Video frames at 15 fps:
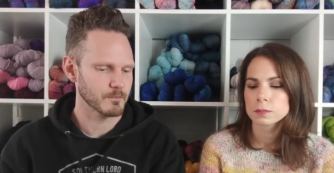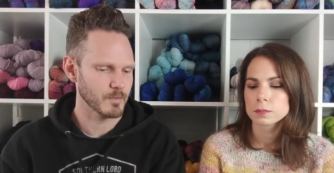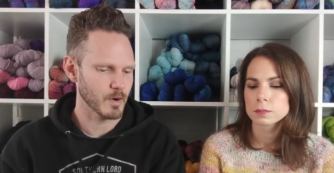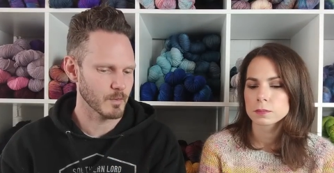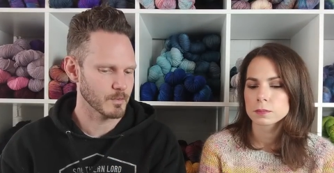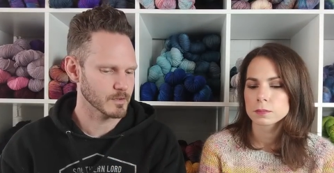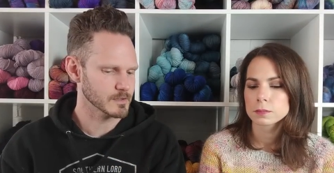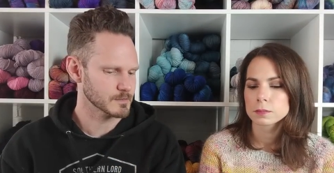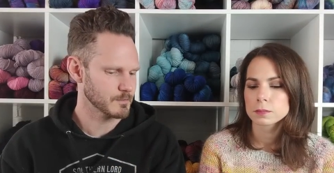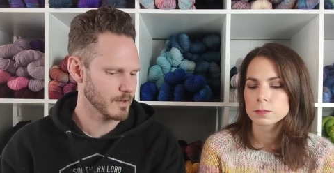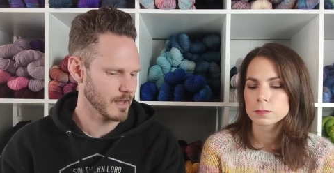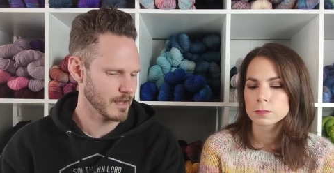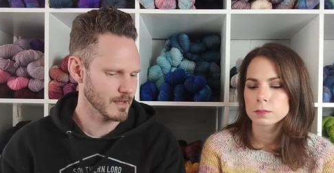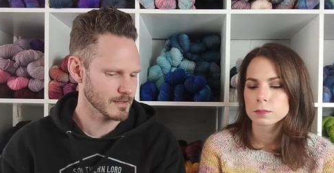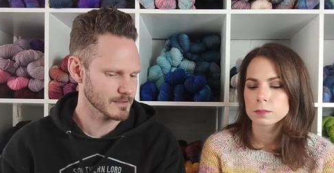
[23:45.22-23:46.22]
Speaker 1: purples,
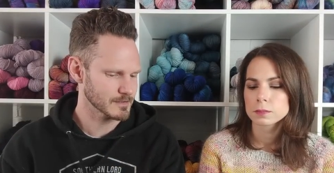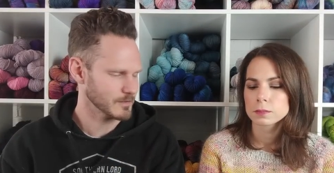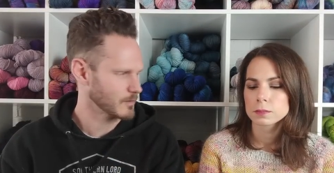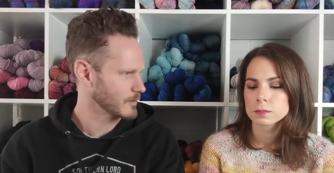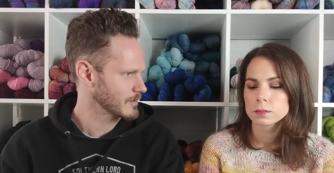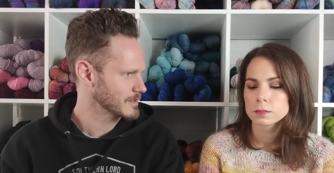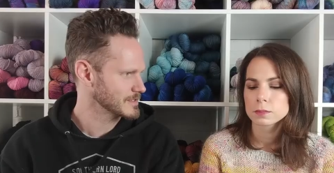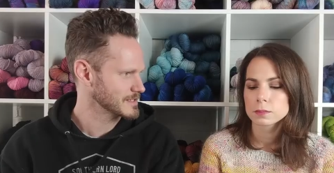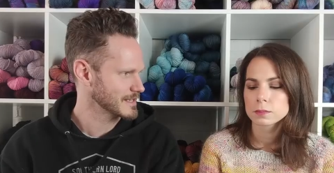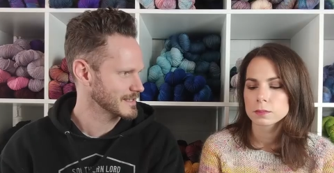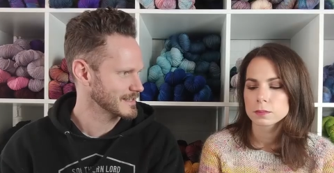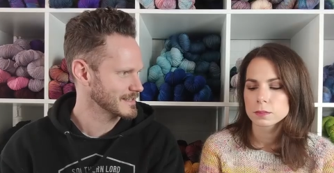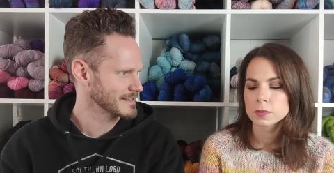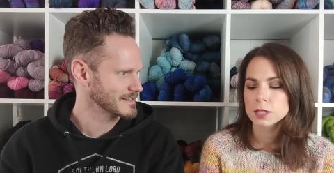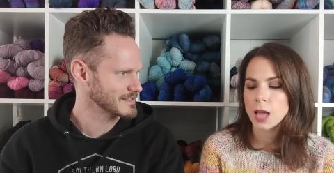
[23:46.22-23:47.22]
pinks,
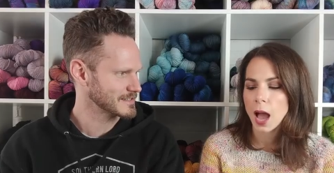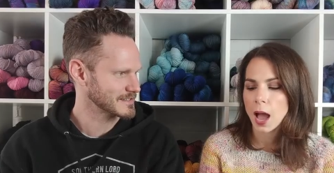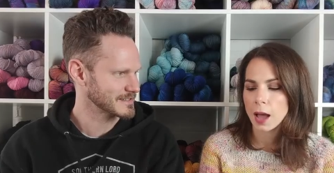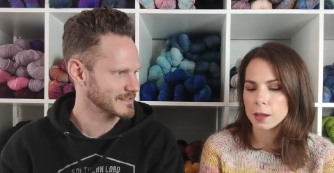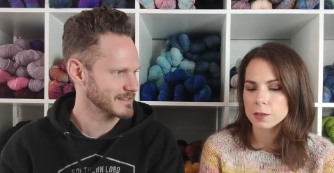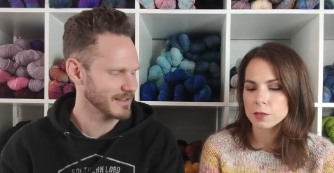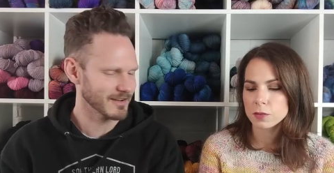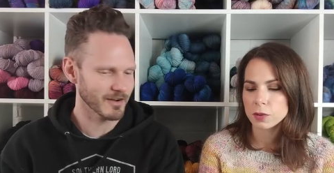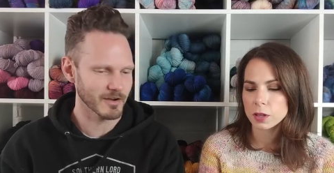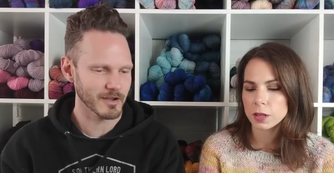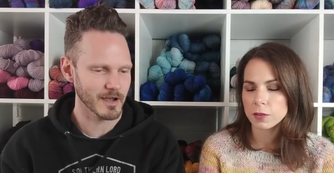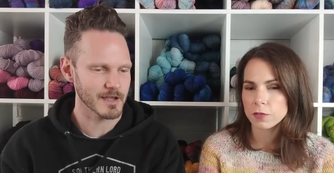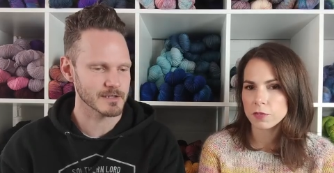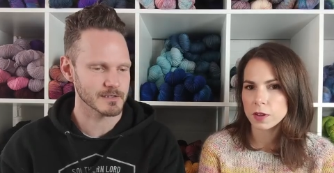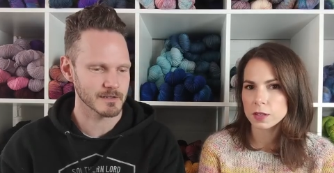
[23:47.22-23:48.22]
oranges. Yeah, it's a really
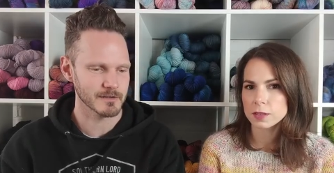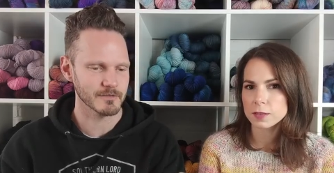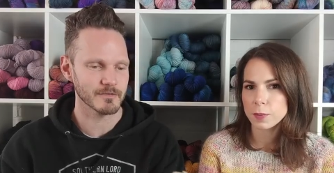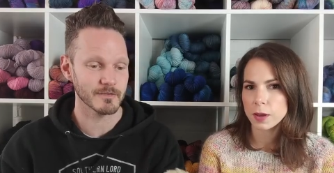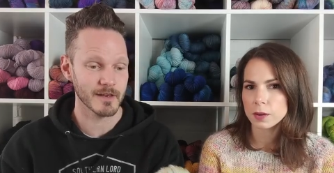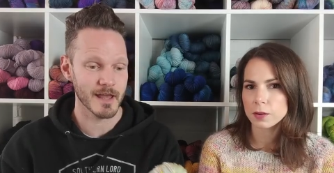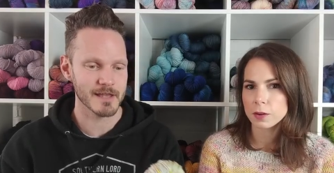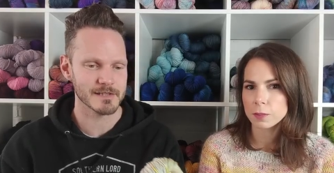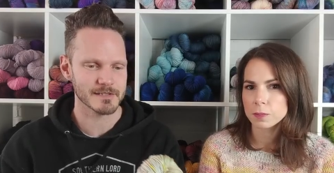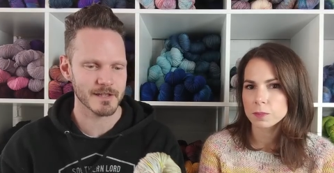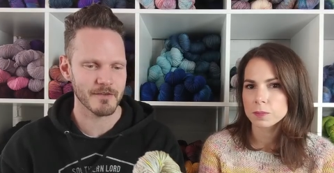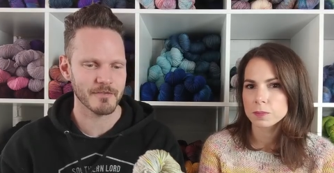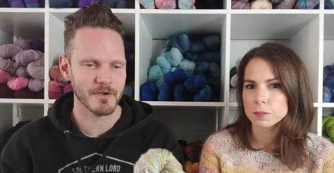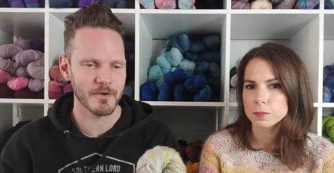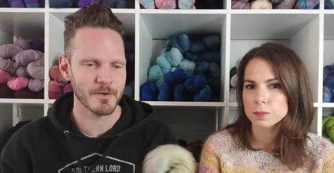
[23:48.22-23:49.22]
all kinds fun of speckle. nice
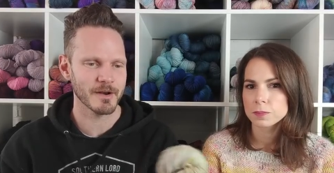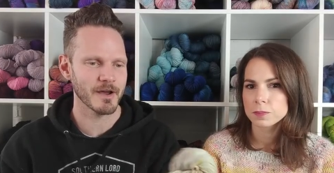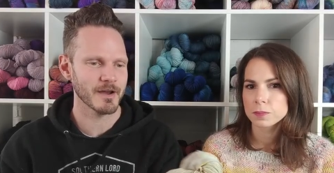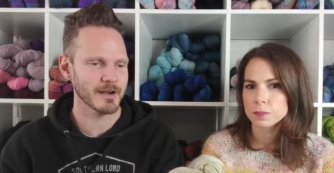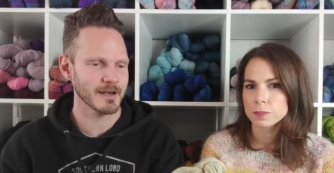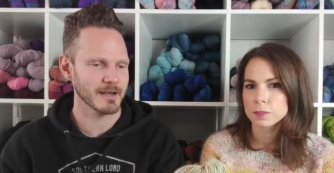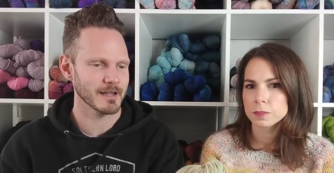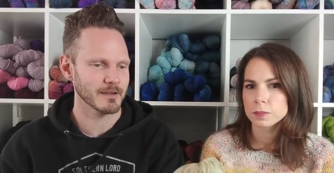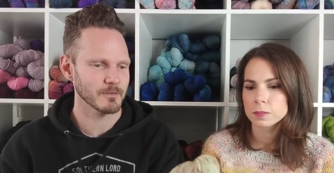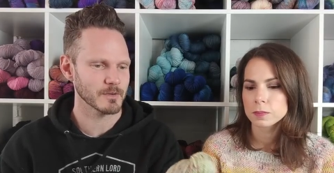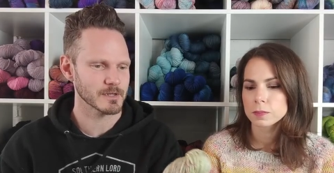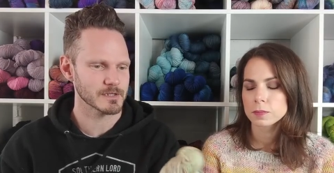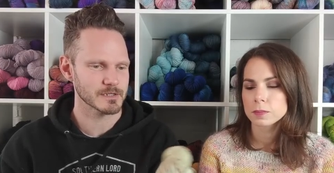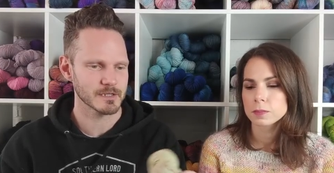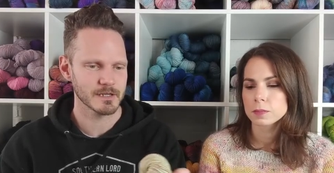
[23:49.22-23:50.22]
stuff going on in it,
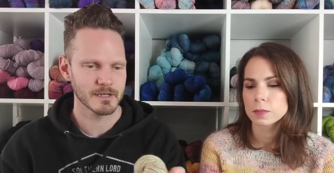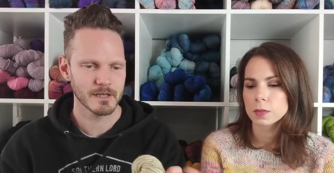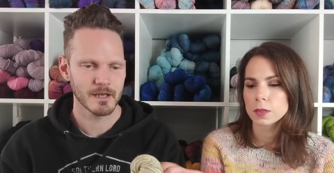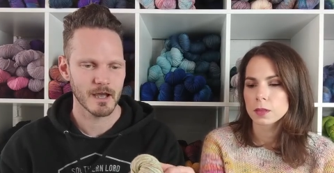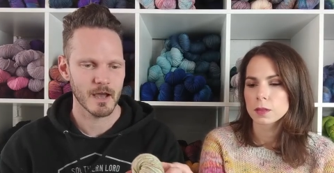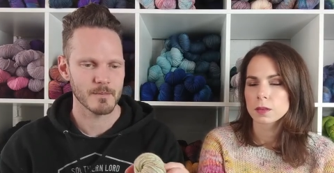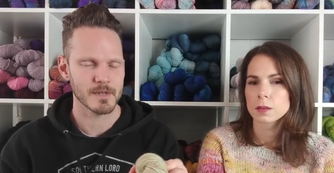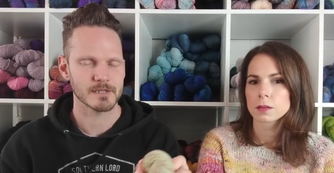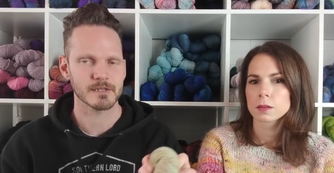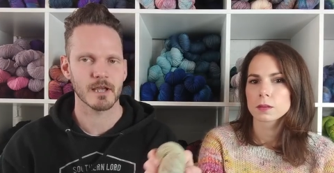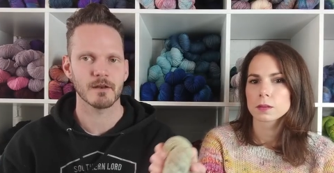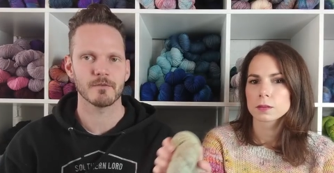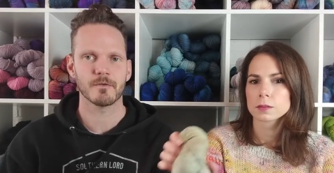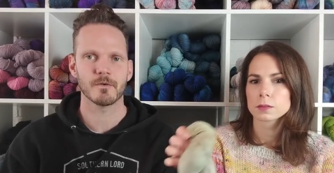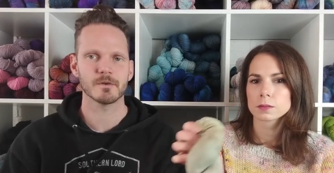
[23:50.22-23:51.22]
which I'm
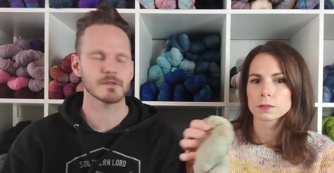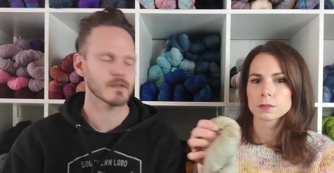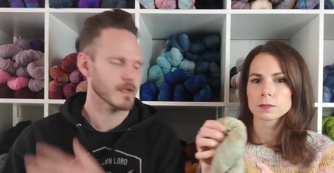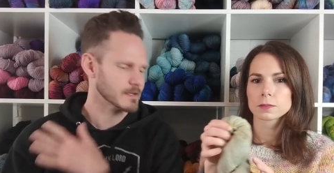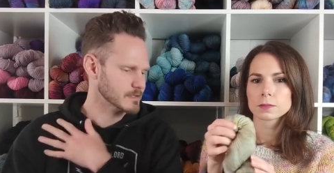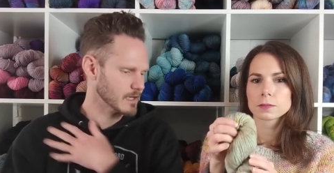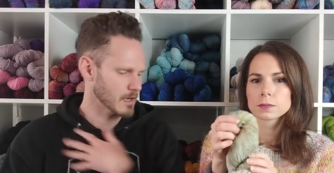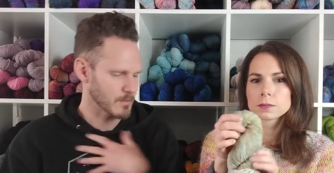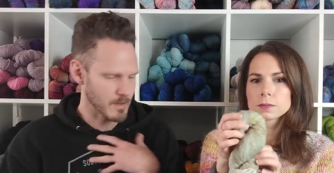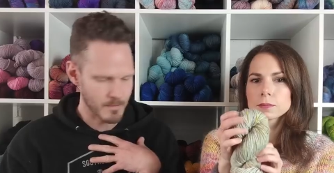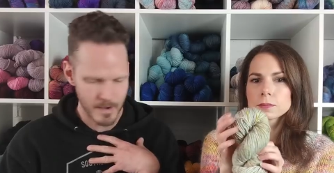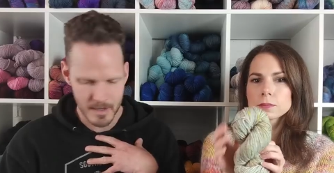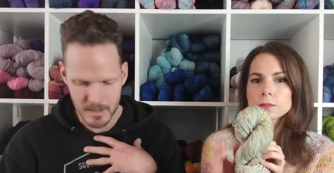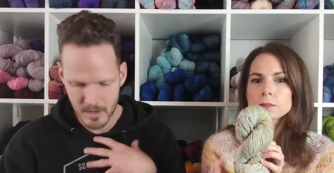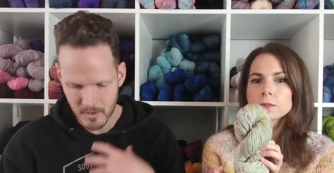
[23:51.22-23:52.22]
excited for. So that's going to be
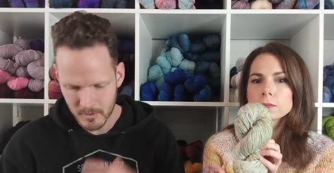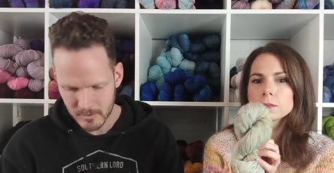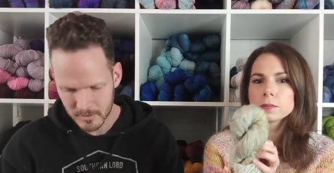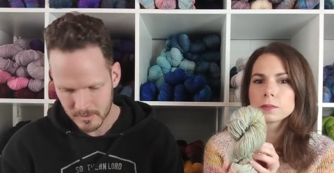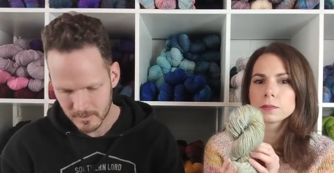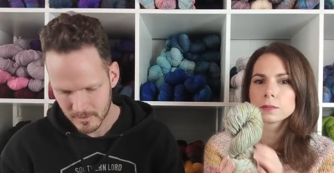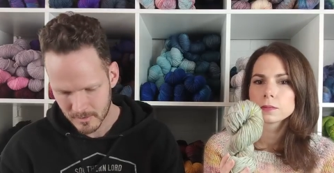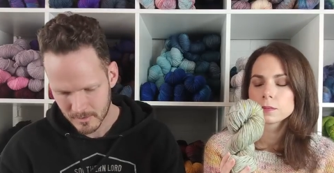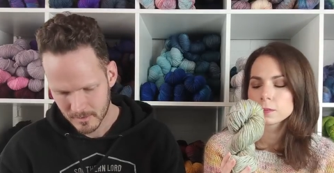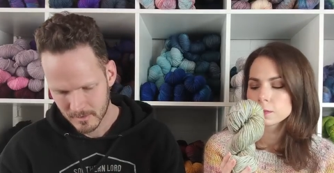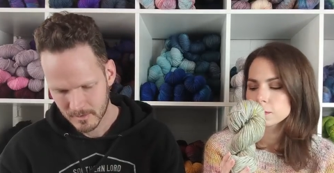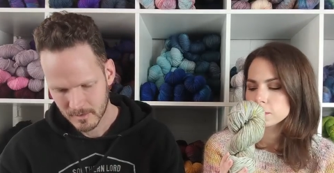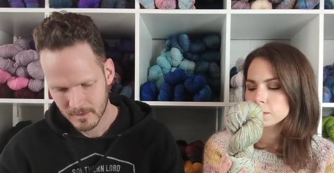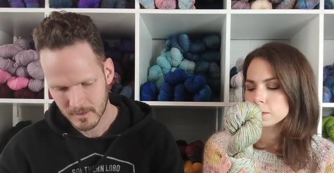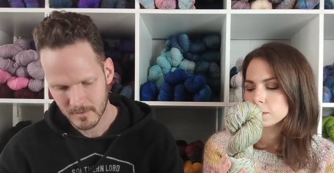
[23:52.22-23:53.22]
my yoke
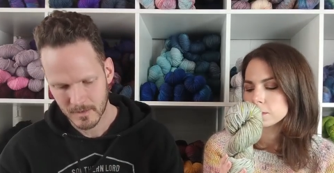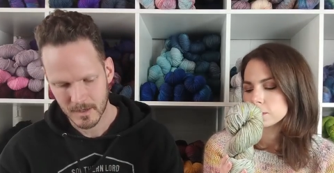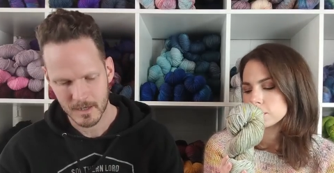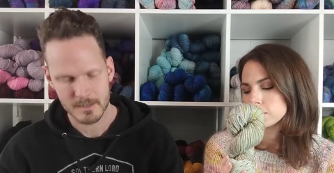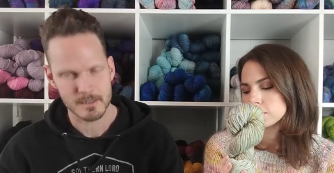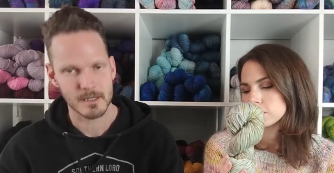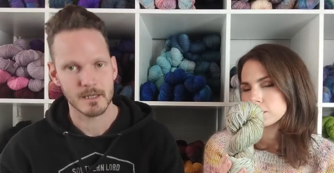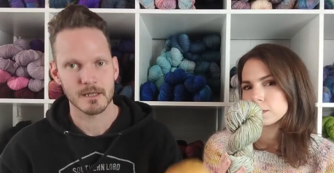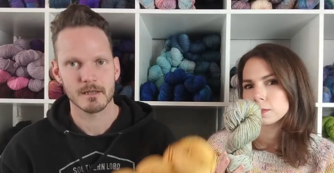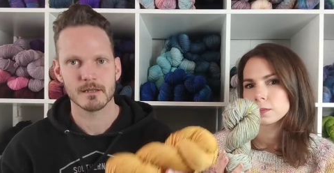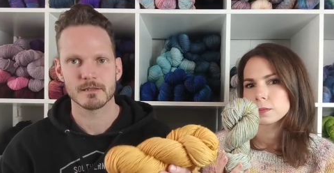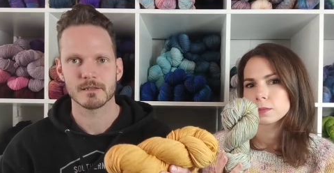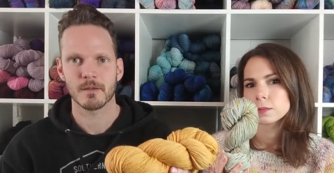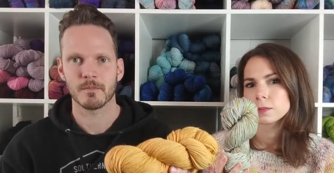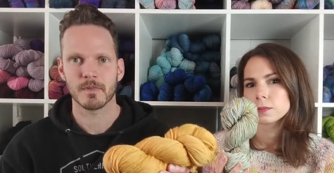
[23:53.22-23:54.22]
and then I did
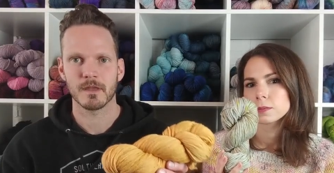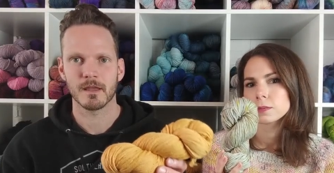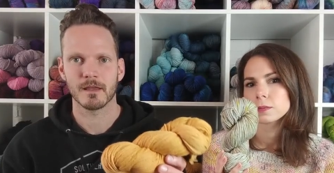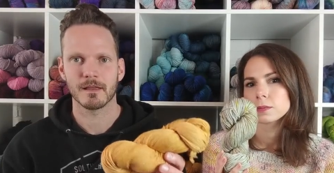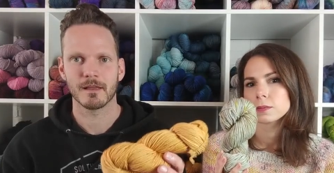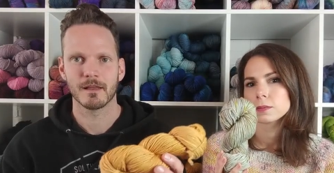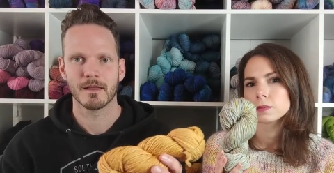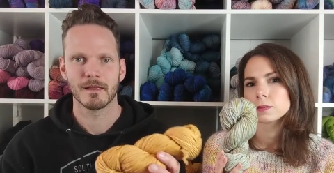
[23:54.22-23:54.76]
something.